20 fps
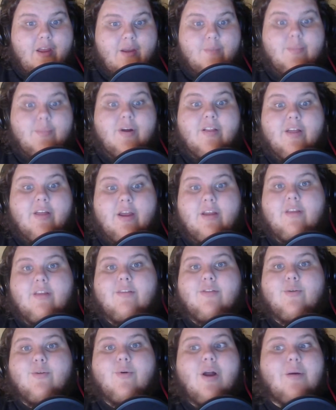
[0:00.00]
but
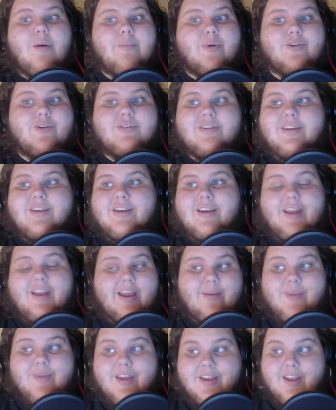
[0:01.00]
throughout most
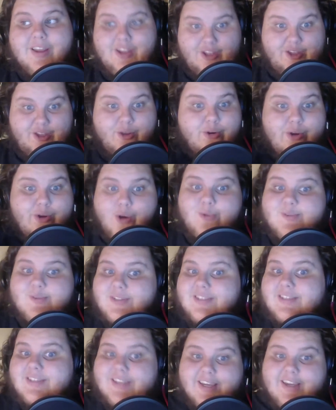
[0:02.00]
dynamic, you don't
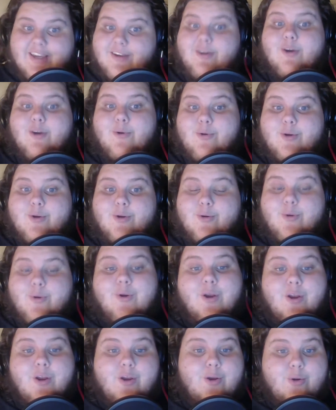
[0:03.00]
see Goku.
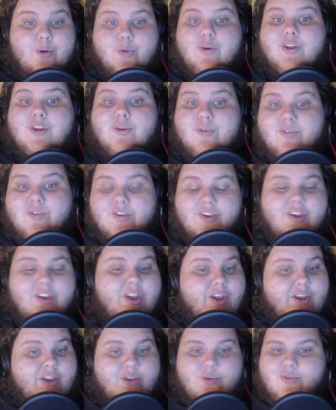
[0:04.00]
Who do you see?
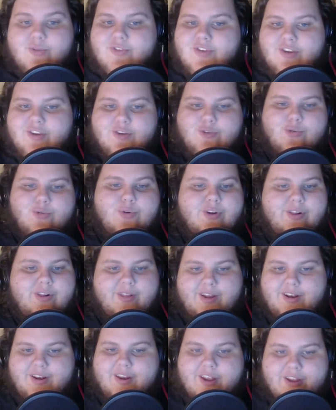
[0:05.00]
You see Krillin,
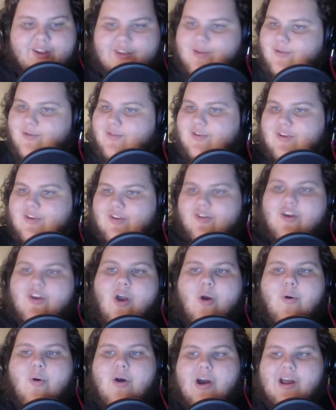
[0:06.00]
you see
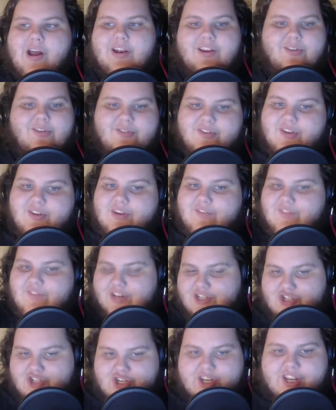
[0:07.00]
Gohan, you see
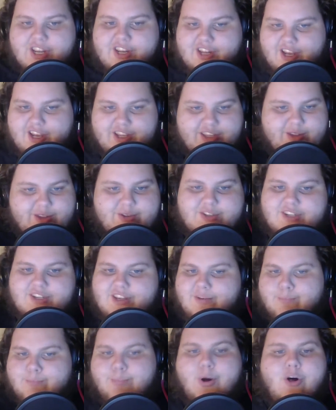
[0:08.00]
Vegeta, you
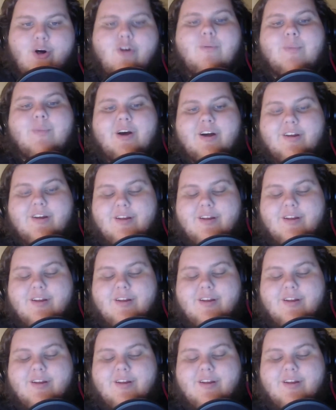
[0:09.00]
see Bulma.